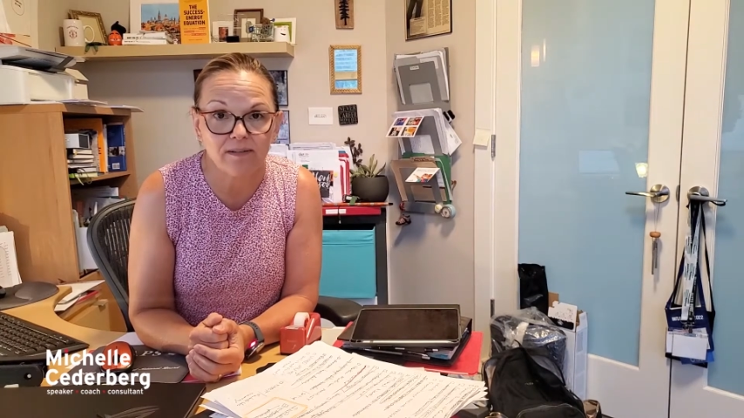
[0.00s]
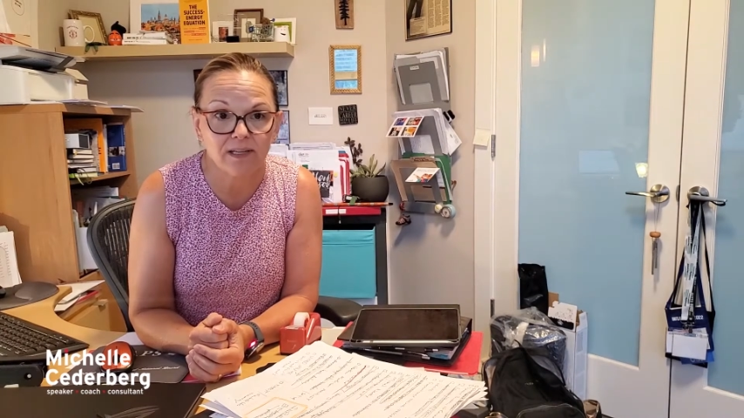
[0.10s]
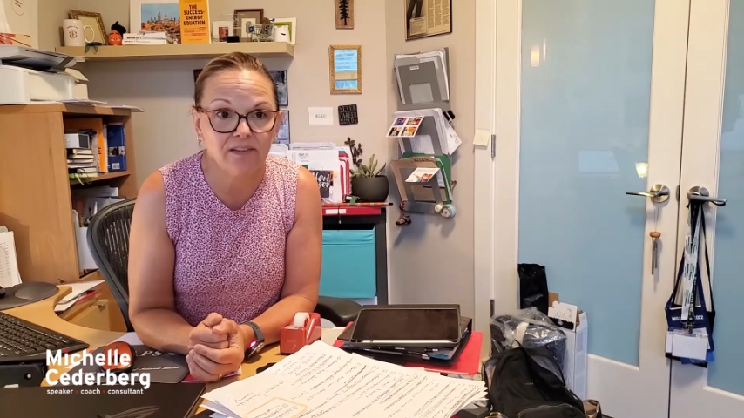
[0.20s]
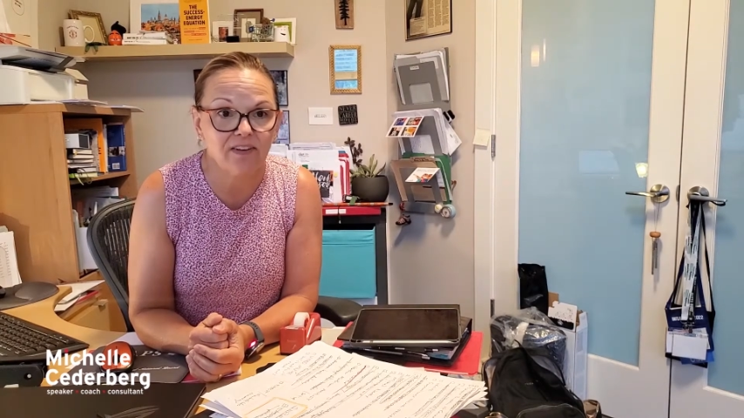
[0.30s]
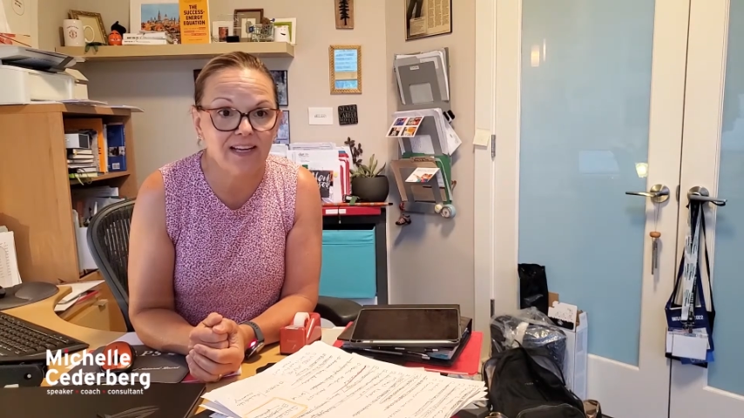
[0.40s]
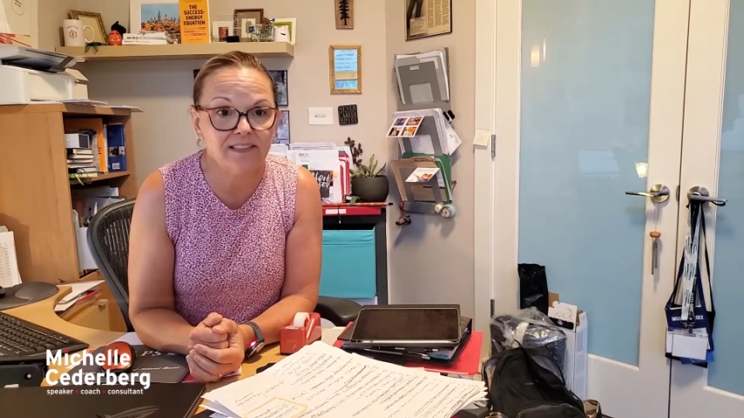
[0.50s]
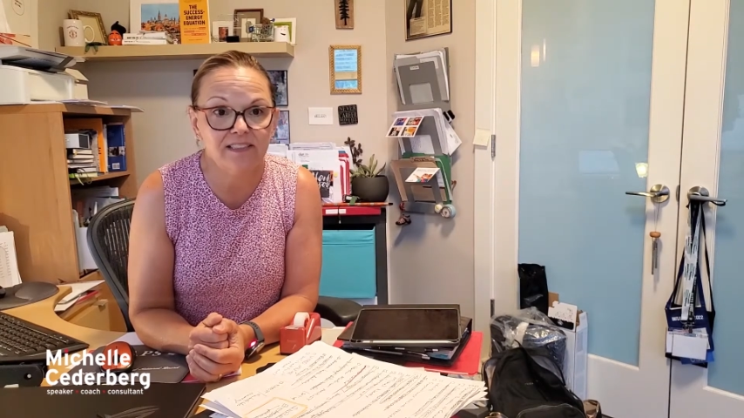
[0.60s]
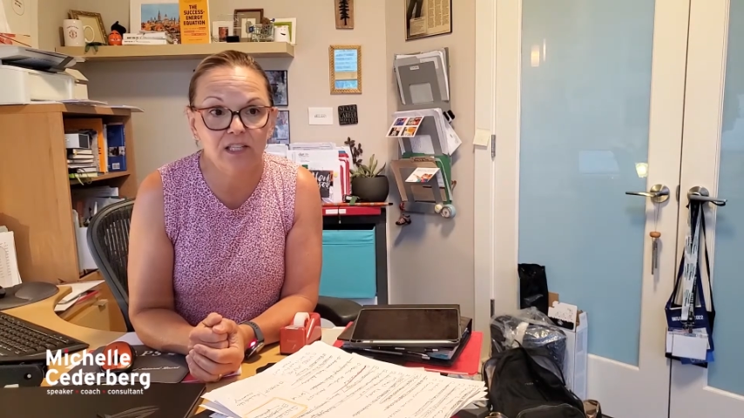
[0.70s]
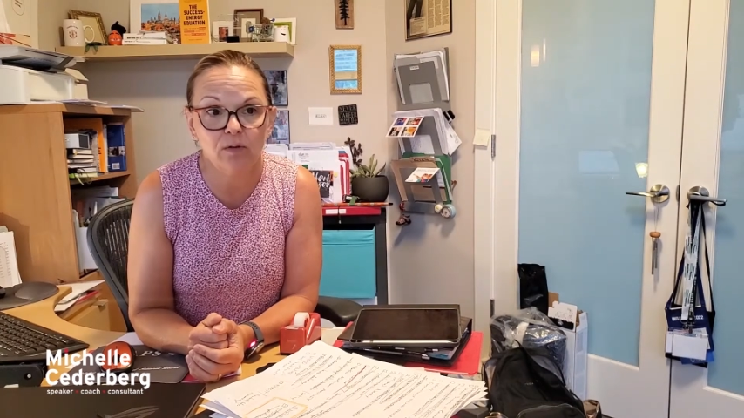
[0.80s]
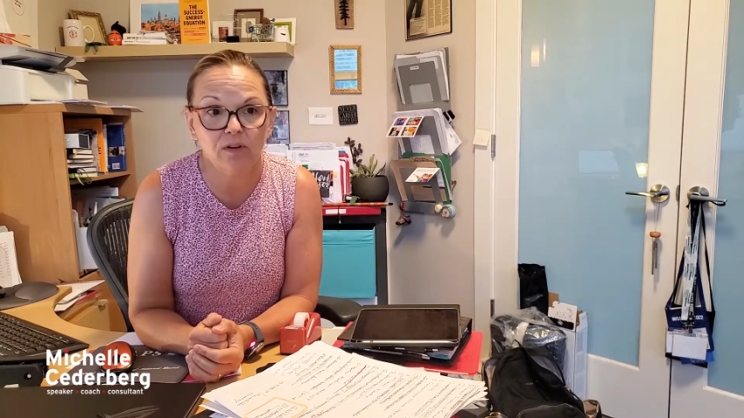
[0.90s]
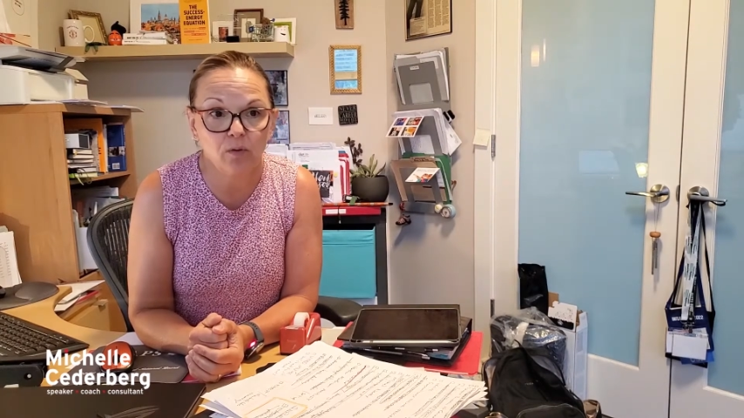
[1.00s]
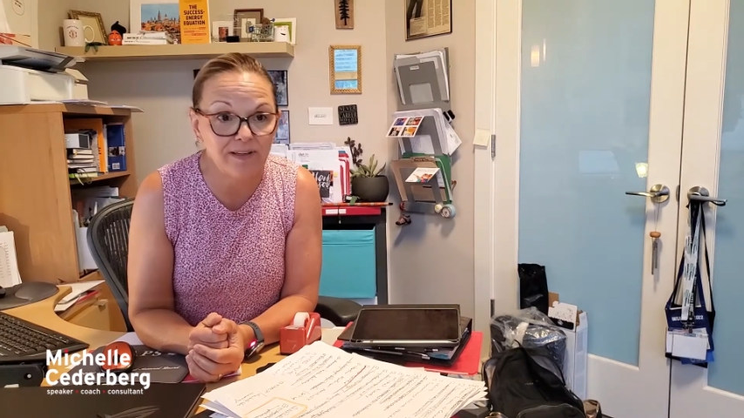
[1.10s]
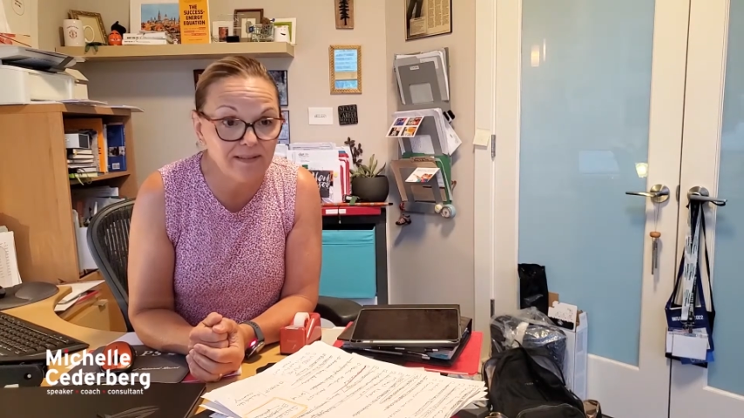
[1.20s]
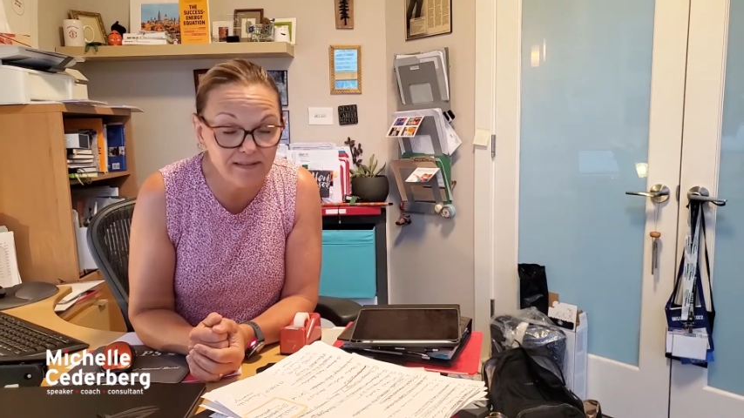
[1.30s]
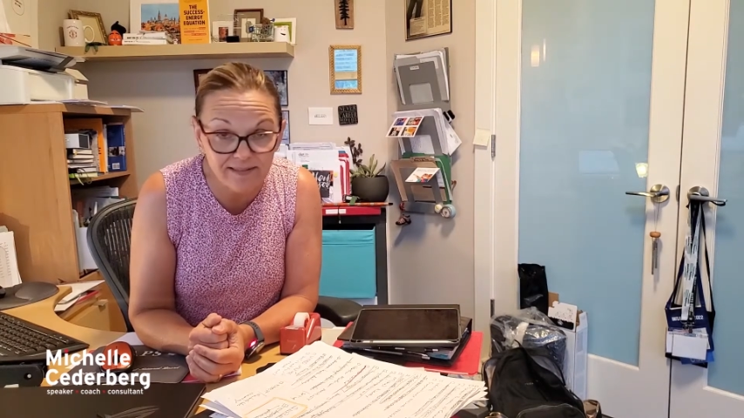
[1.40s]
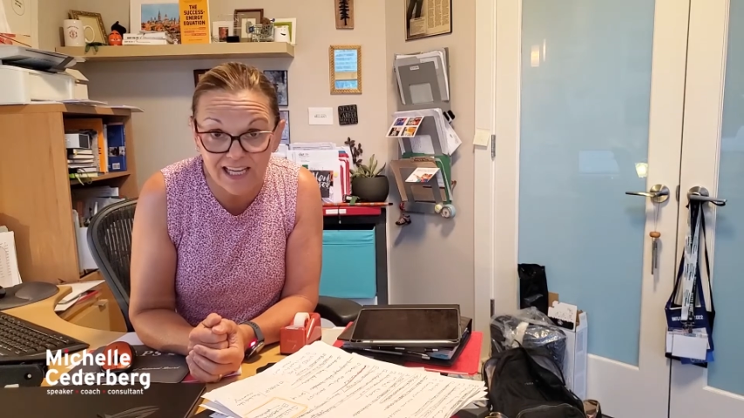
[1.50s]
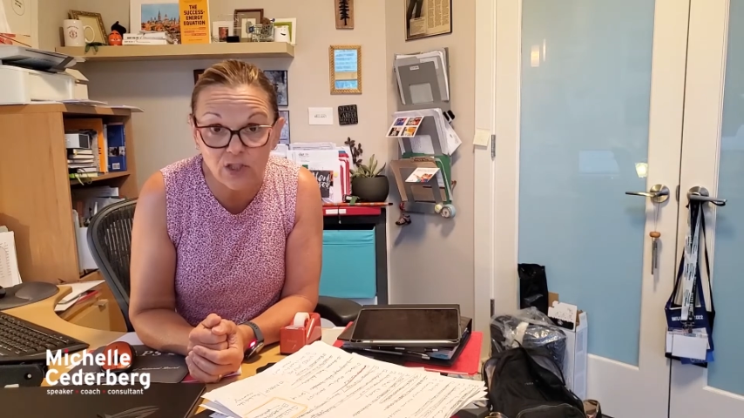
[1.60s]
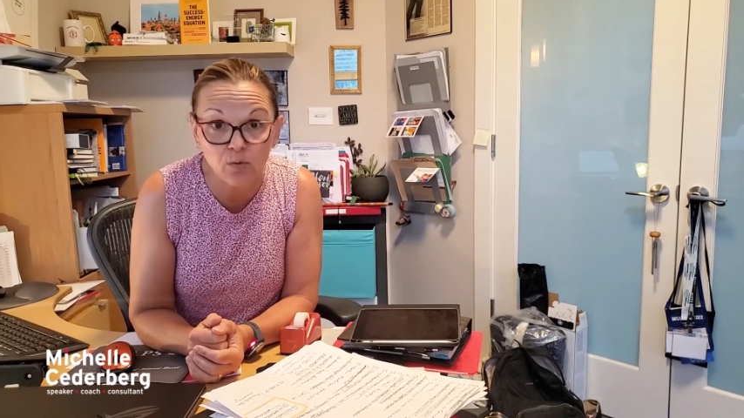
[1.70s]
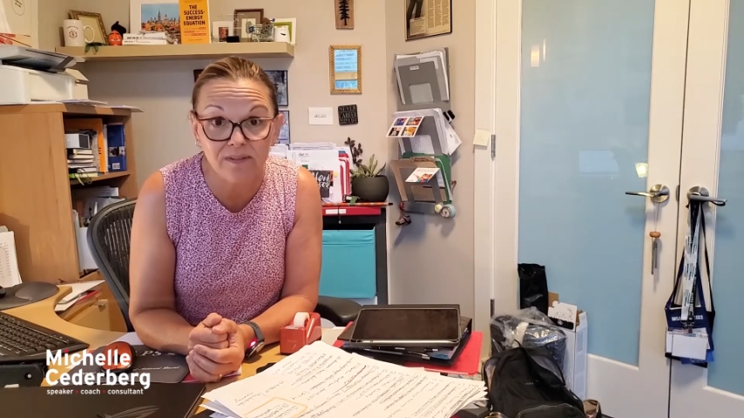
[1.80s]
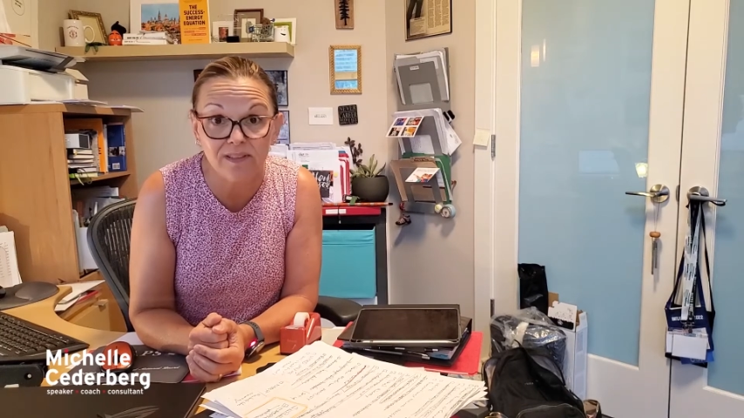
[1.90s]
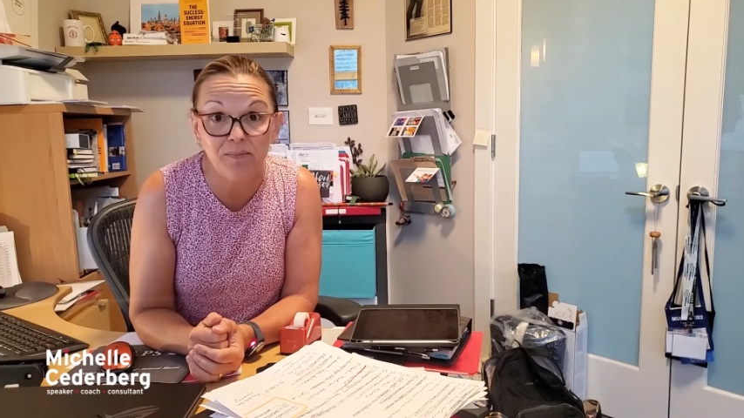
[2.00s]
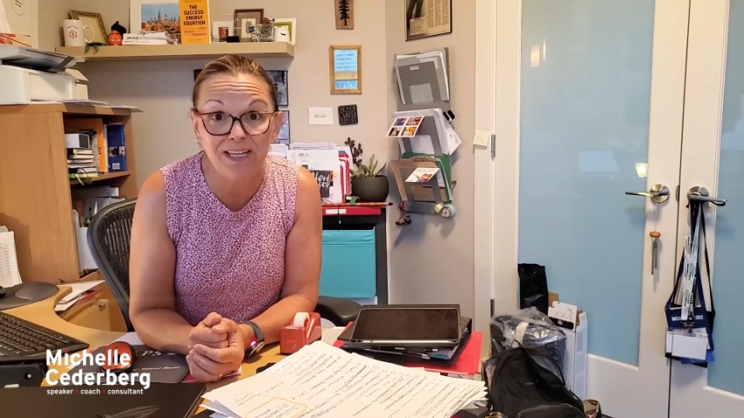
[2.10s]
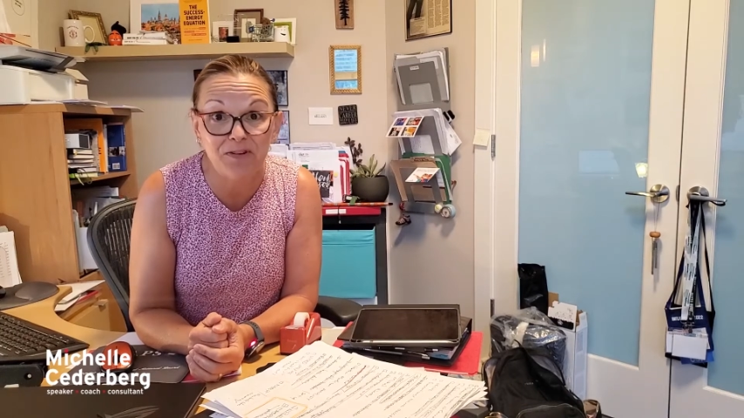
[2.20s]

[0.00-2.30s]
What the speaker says: and I've had to deal with crazy schedules and being